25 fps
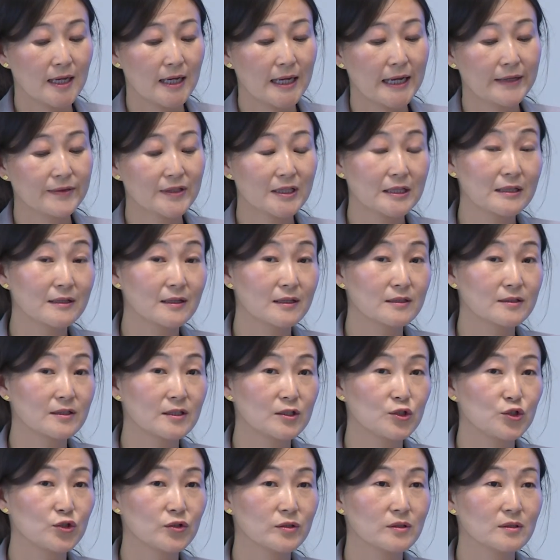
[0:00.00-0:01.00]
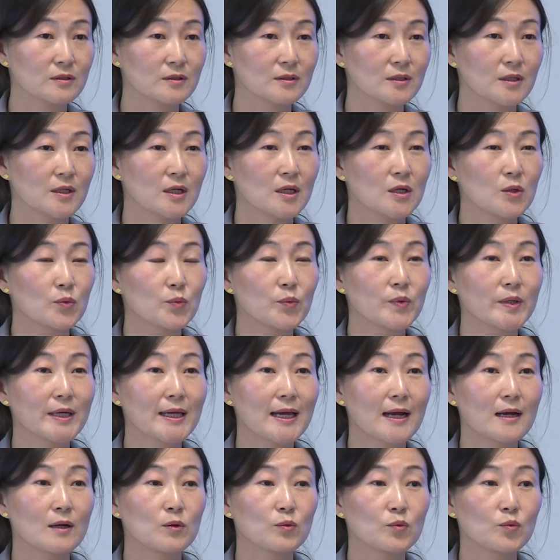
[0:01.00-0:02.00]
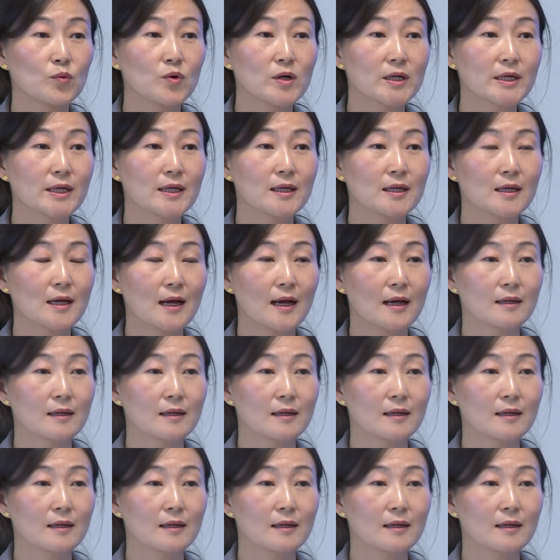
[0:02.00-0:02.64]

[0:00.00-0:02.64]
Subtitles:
And in addition, we are working